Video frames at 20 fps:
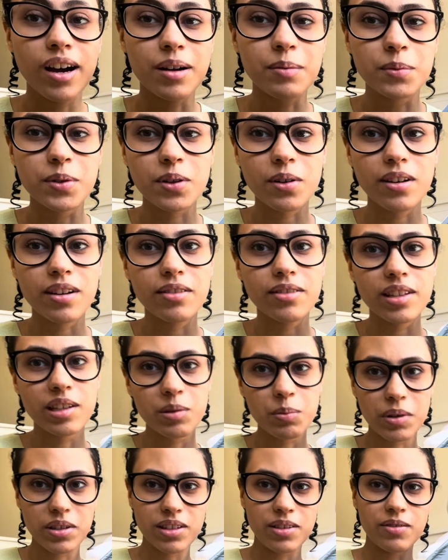I'm sorry if this
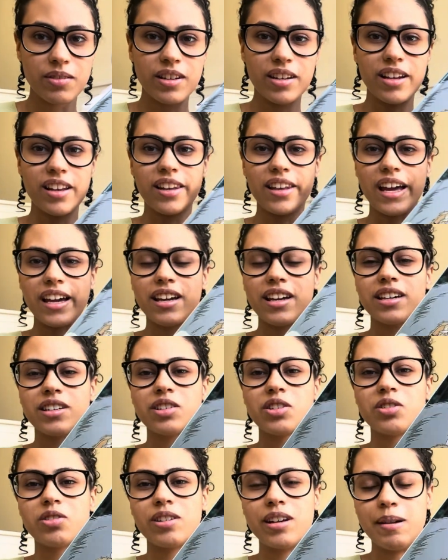wasn't like
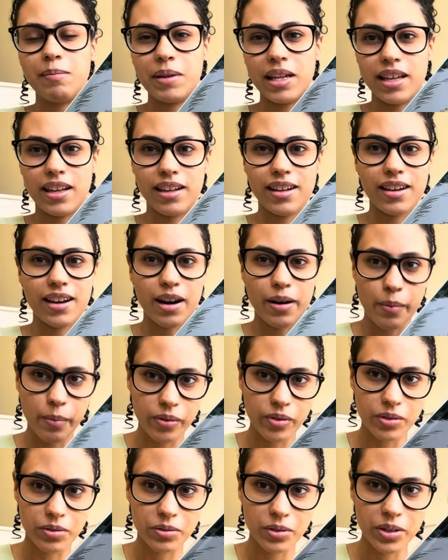extremely
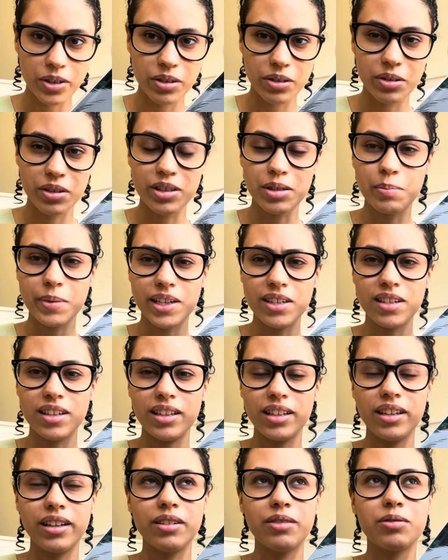helpful for you,
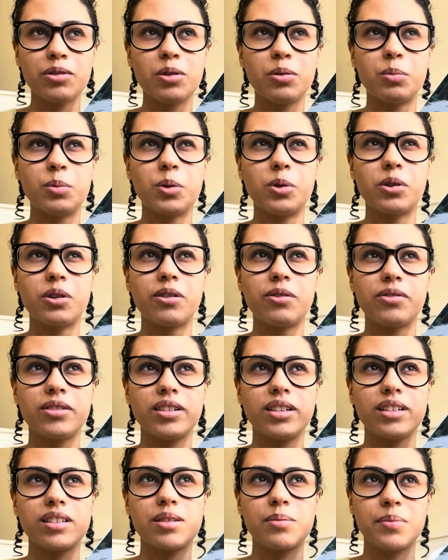especially if you're more of an
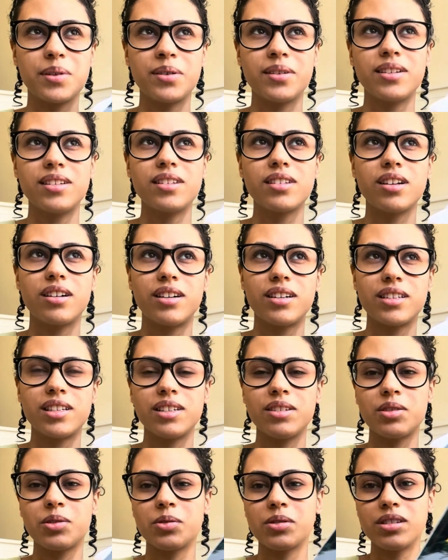experienced
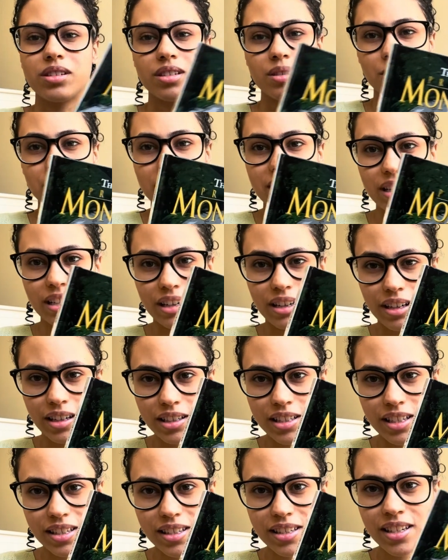artist or intermediate
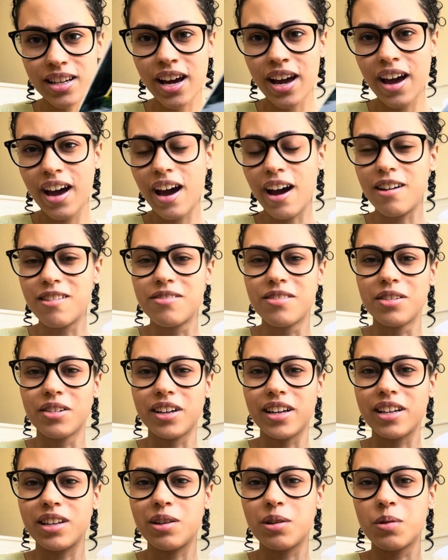artist. I feel
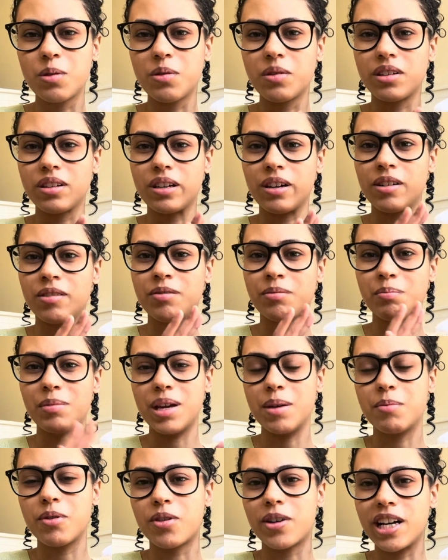like you would have
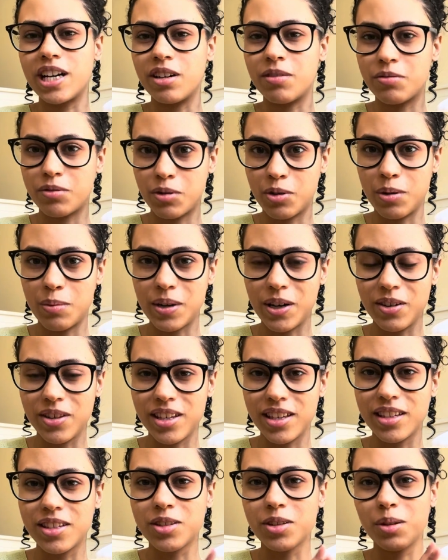maybe already thought about
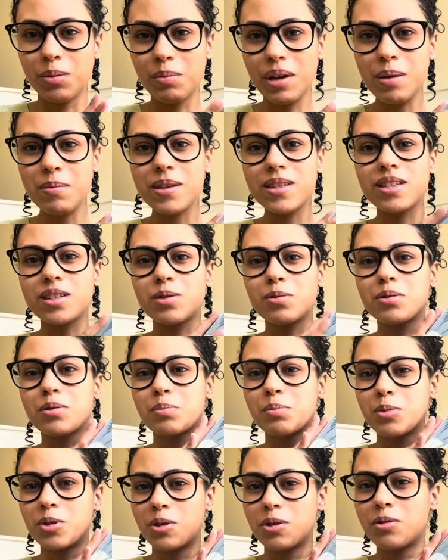this, so maybe this was
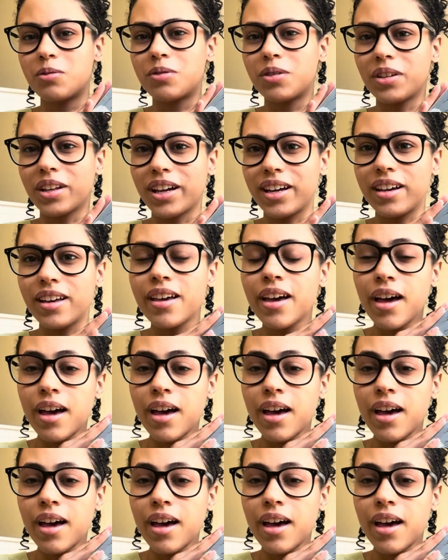more for like